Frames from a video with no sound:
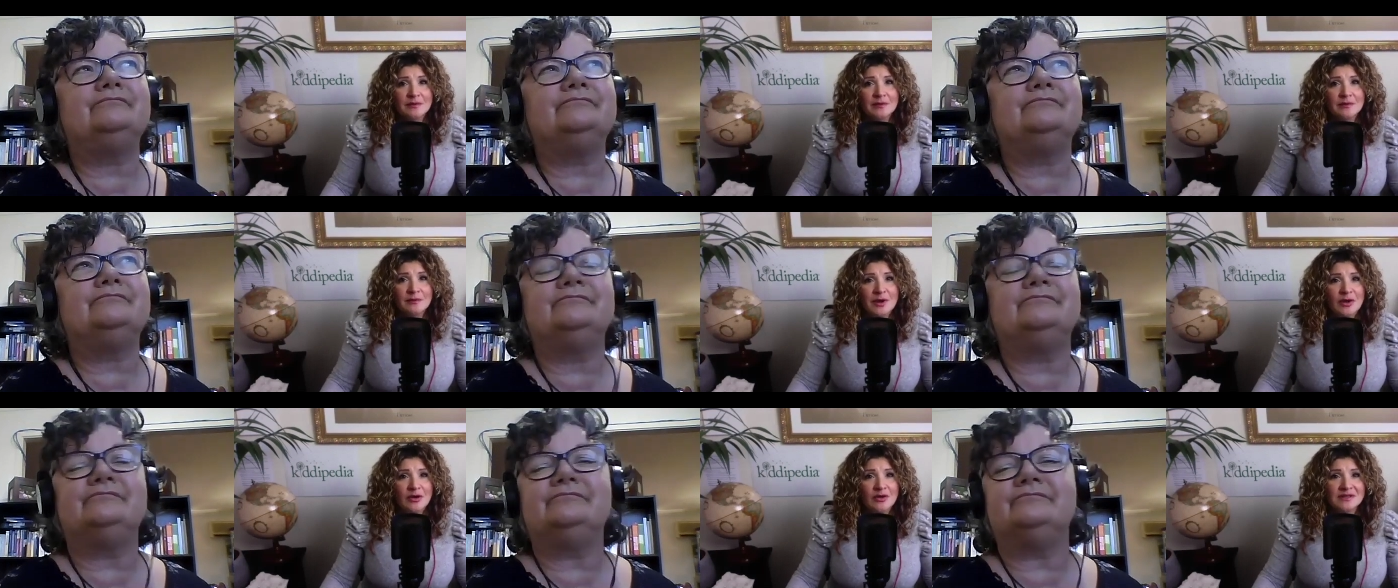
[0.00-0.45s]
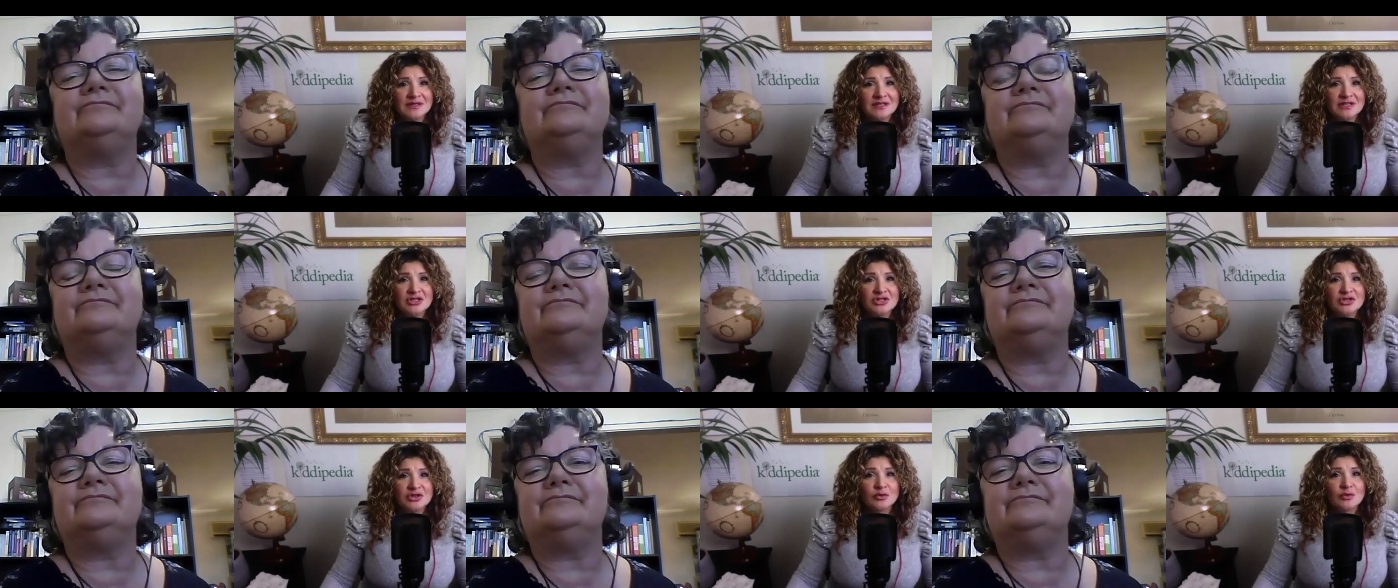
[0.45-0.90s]
Speaker 1: parents in
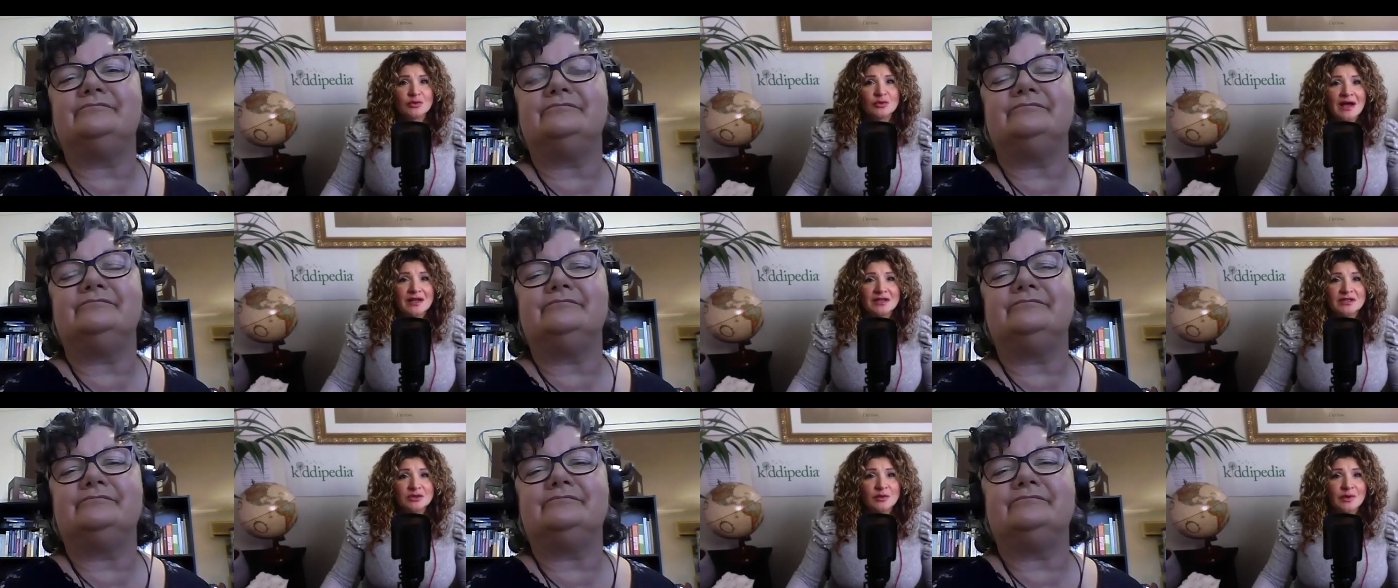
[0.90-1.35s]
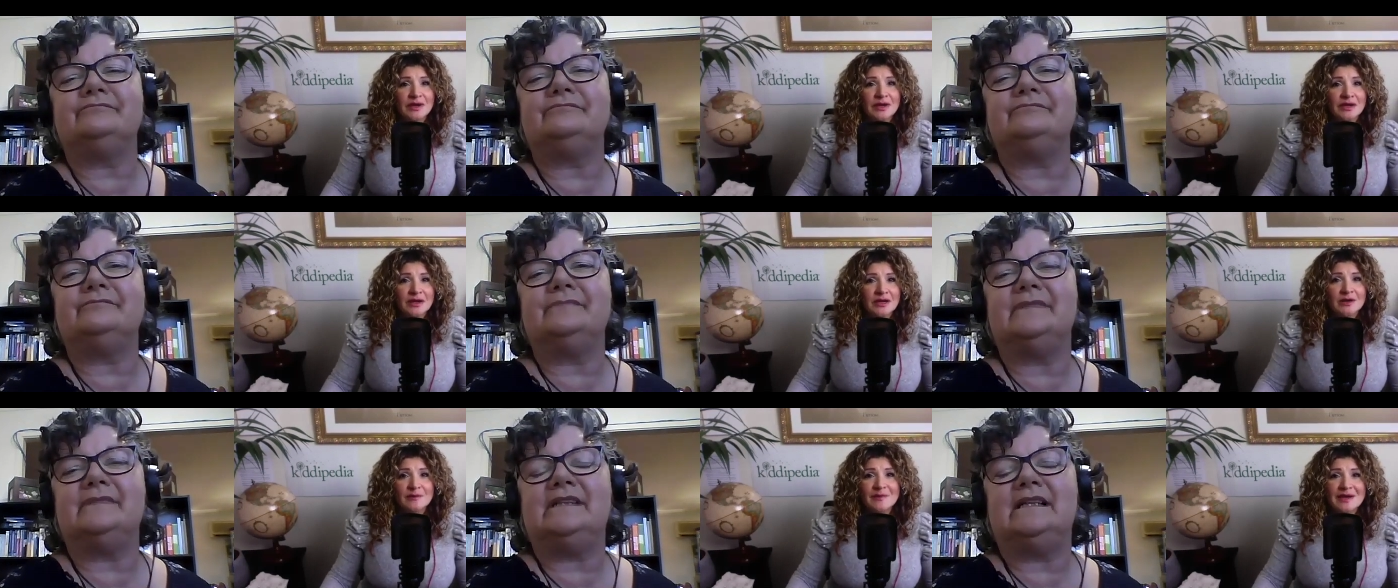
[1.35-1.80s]
general are doing
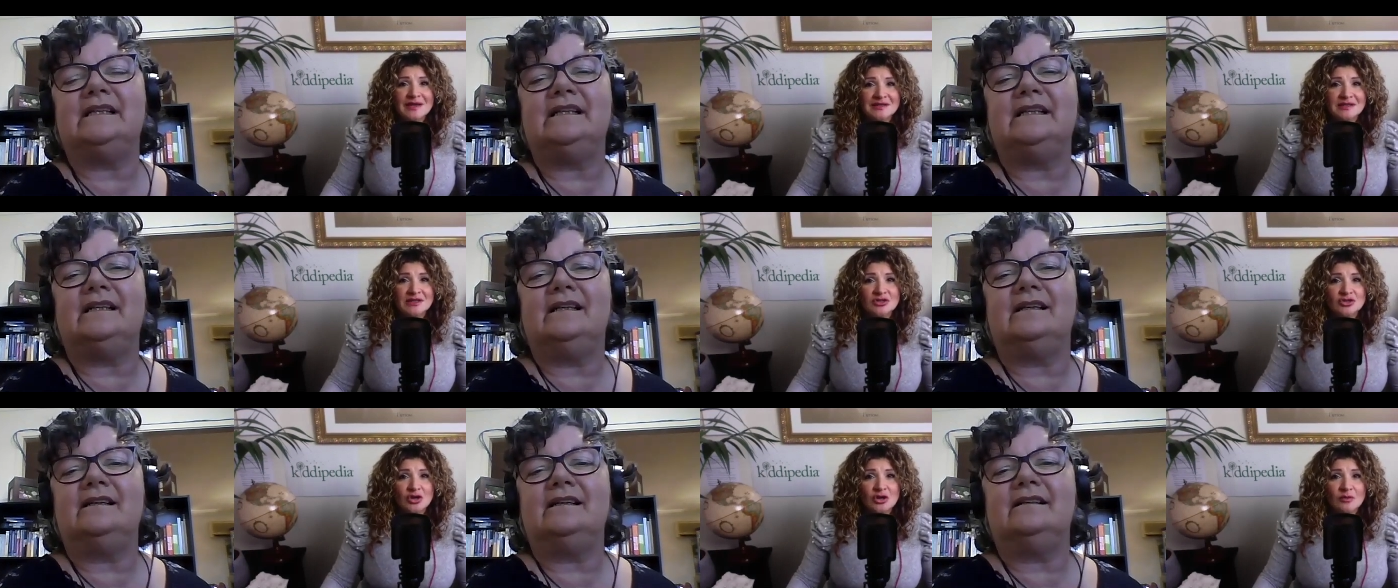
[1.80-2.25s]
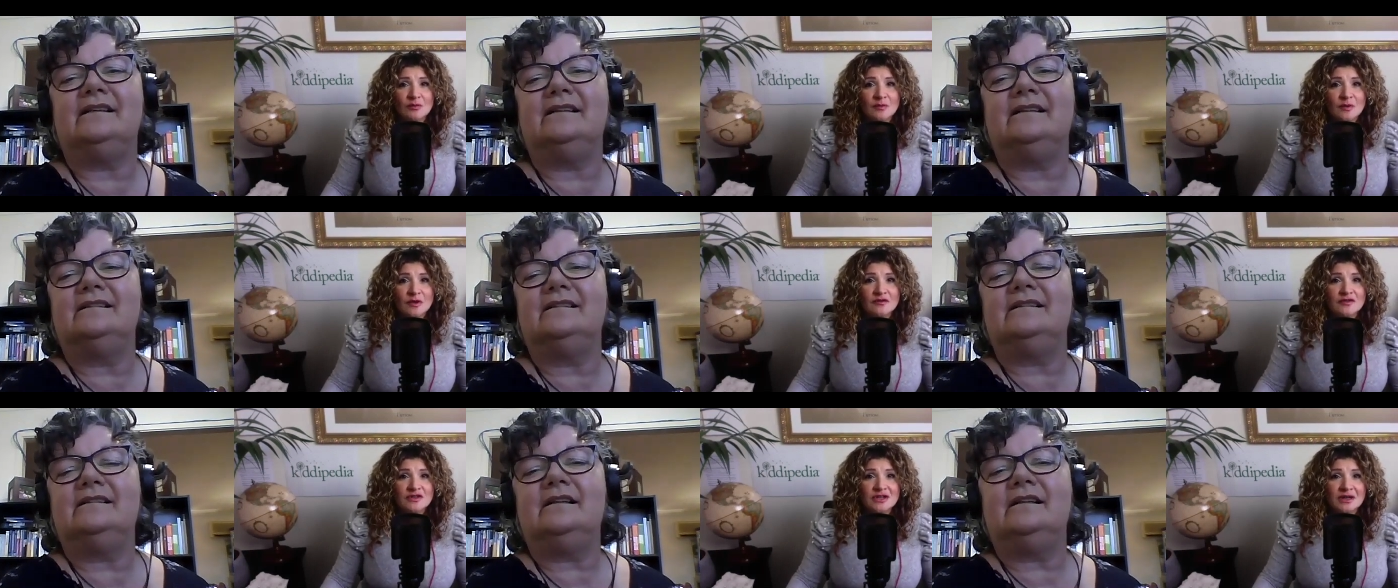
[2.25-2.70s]
an amazing job
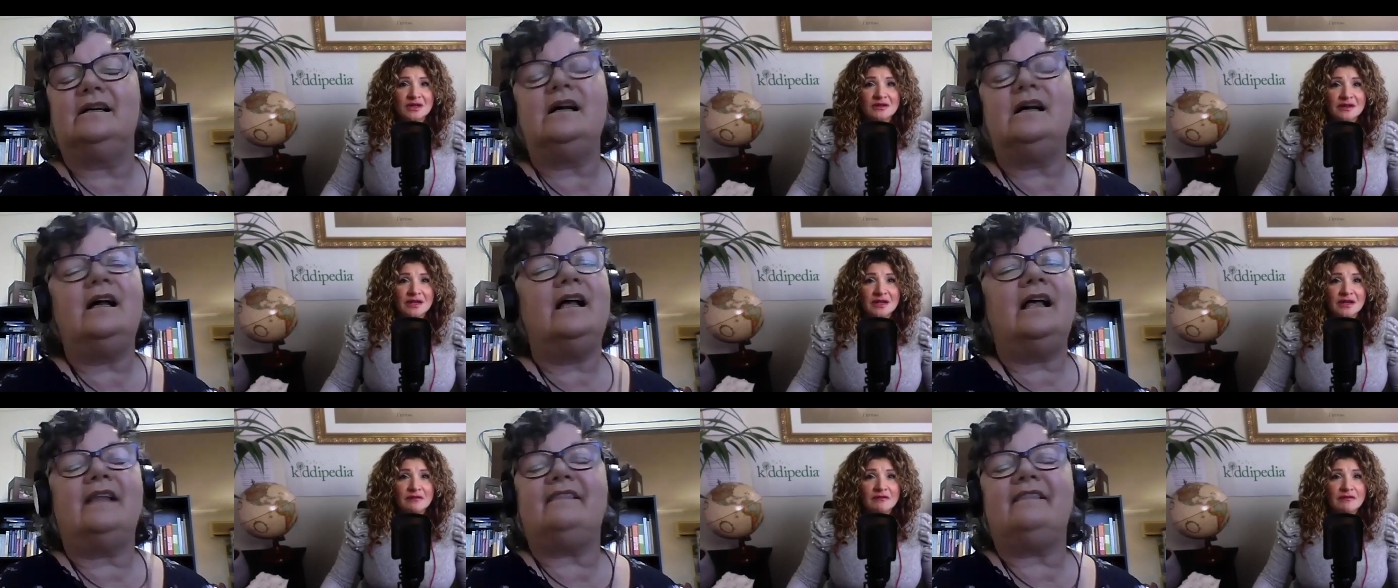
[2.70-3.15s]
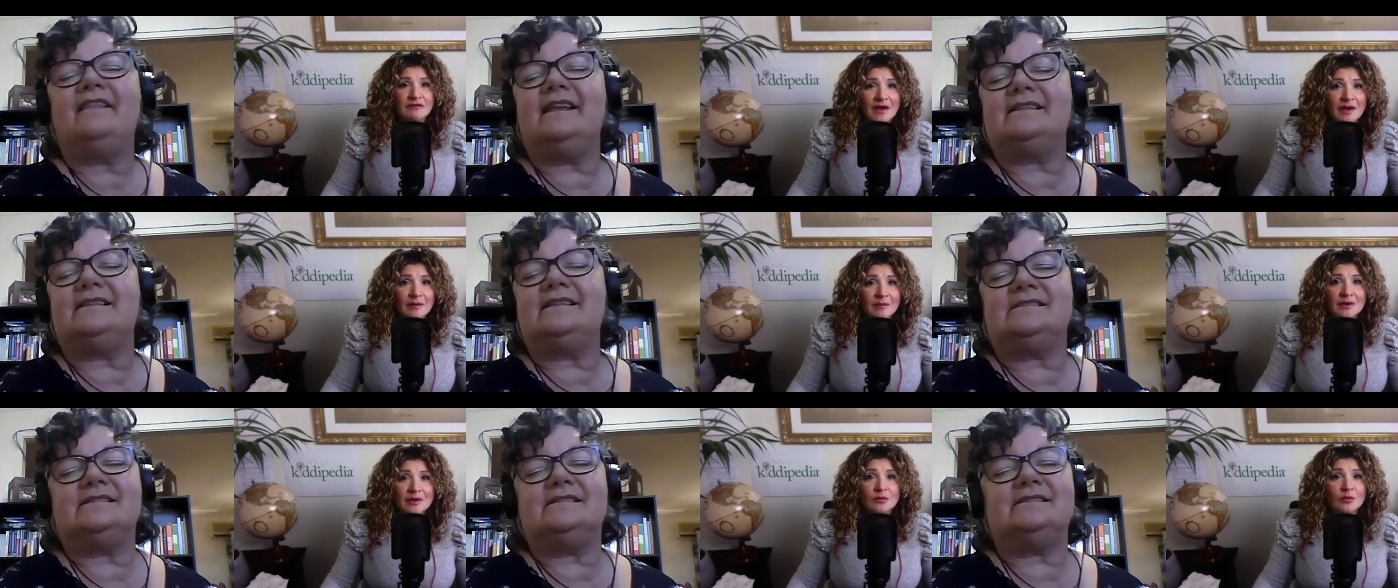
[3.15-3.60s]
of juggling That's...
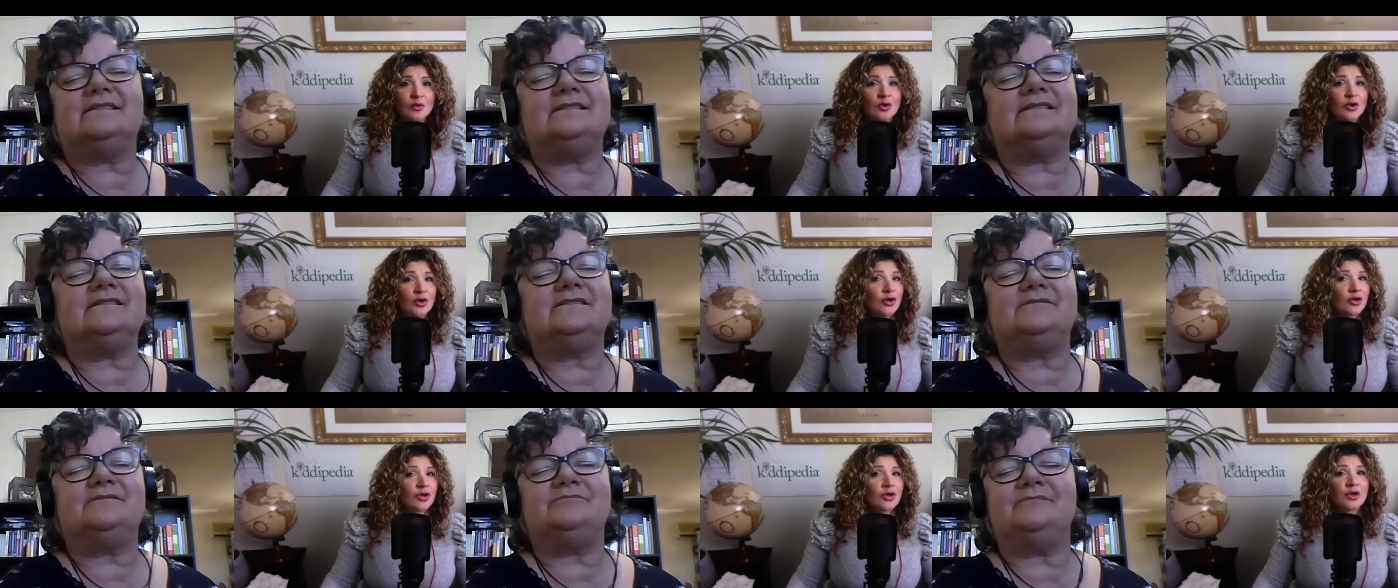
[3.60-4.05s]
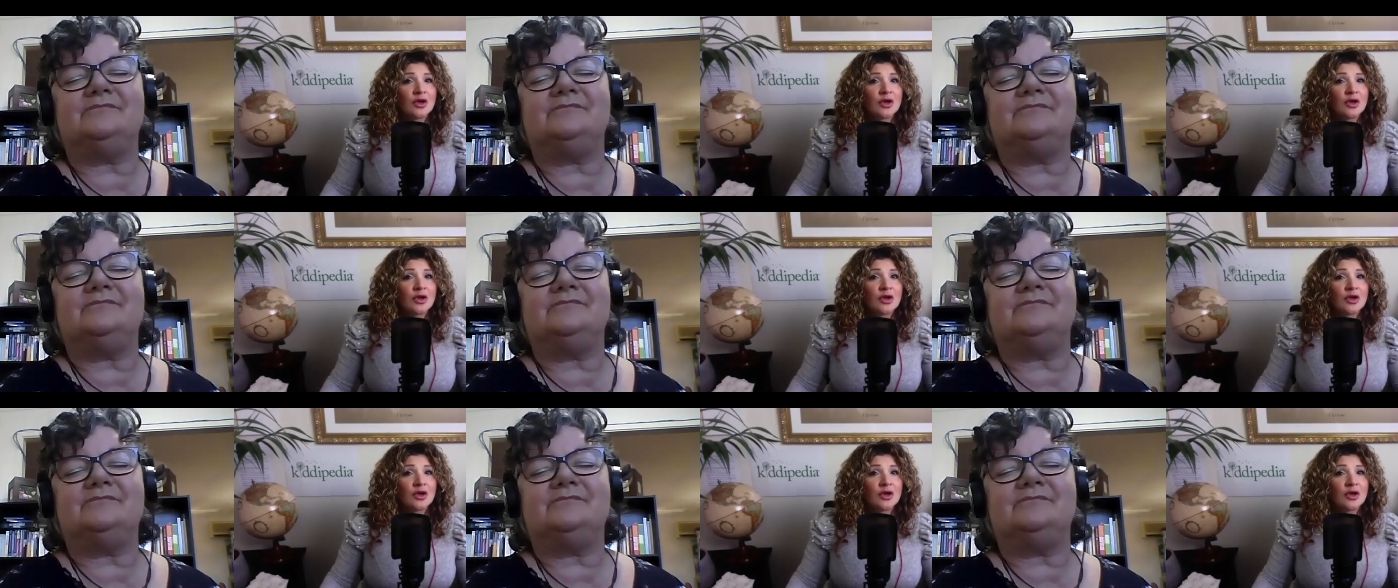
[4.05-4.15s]
family work,